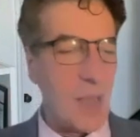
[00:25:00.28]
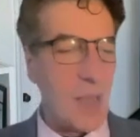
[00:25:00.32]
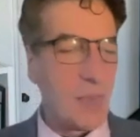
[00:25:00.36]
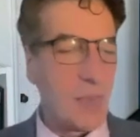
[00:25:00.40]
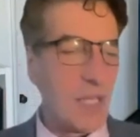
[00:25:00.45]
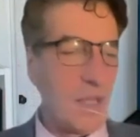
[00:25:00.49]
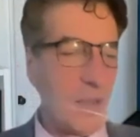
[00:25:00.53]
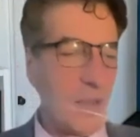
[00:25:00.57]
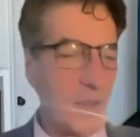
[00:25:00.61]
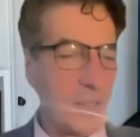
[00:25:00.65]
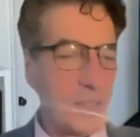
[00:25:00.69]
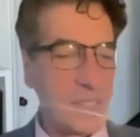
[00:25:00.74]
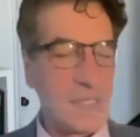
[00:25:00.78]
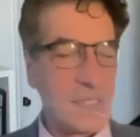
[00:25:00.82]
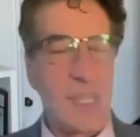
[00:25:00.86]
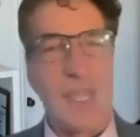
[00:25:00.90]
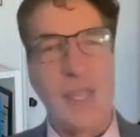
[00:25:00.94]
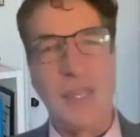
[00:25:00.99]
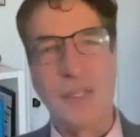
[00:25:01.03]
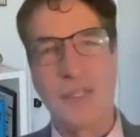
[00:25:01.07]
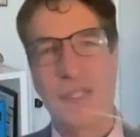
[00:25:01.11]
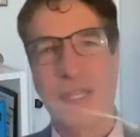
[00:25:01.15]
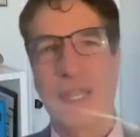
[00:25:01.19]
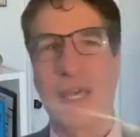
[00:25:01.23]
comedy on
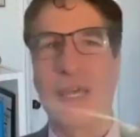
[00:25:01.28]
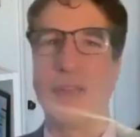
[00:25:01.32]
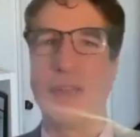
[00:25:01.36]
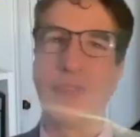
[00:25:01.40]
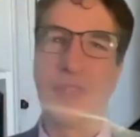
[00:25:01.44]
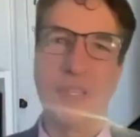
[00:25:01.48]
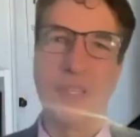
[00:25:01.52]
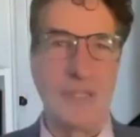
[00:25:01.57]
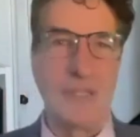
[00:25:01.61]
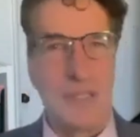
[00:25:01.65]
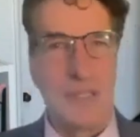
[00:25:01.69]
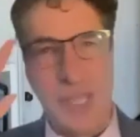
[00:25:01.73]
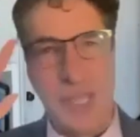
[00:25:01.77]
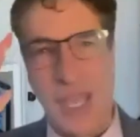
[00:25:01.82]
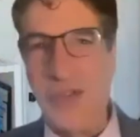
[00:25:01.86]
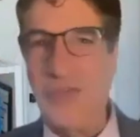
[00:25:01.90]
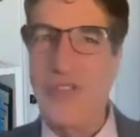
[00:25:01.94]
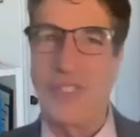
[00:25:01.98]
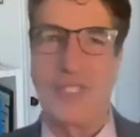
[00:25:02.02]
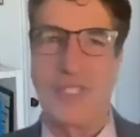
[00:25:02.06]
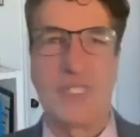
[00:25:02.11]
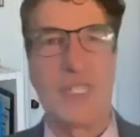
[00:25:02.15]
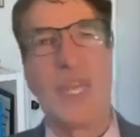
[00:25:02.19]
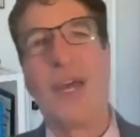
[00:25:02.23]
stage kind of a thing. Dave
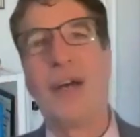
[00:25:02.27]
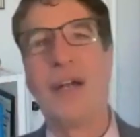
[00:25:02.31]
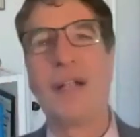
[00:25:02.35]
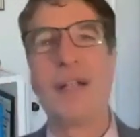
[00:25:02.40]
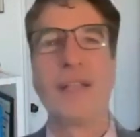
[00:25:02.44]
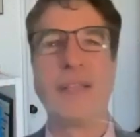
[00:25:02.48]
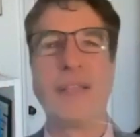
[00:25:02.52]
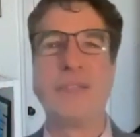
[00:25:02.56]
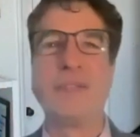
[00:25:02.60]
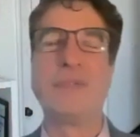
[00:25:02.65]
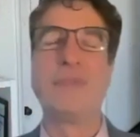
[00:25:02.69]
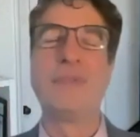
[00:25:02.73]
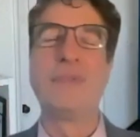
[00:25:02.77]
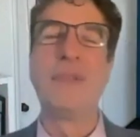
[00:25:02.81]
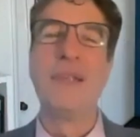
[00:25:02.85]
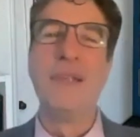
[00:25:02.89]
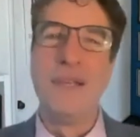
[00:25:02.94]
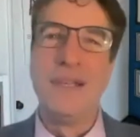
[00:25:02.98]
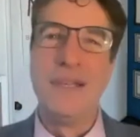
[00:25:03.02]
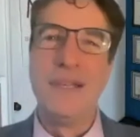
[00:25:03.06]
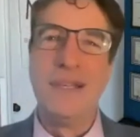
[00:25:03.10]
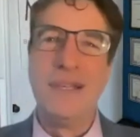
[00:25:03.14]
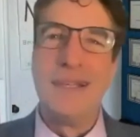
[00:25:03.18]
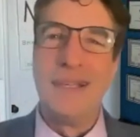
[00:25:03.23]
Attell and
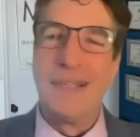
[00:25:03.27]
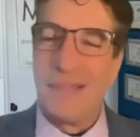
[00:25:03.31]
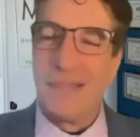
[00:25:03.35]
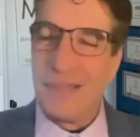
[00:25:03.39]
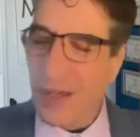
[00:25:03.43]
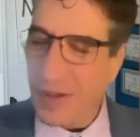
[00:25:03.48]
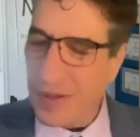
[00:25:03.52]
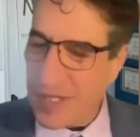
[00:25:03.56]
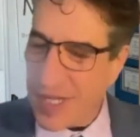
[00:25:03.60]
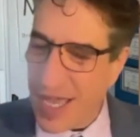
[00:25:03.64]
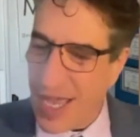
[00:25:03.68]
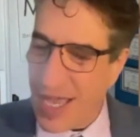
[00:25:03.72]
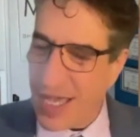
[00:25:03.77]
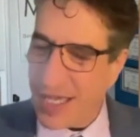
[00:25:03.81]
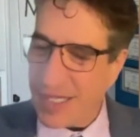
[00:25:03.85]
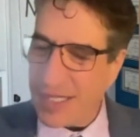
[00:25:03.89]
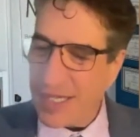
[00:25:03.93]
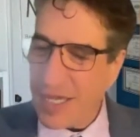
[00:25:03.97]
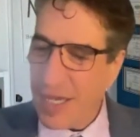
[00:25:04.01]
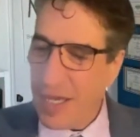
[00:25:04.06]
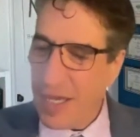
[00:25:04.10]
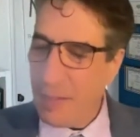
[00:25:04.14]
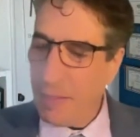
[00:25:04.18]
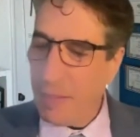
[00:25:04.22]
those guys.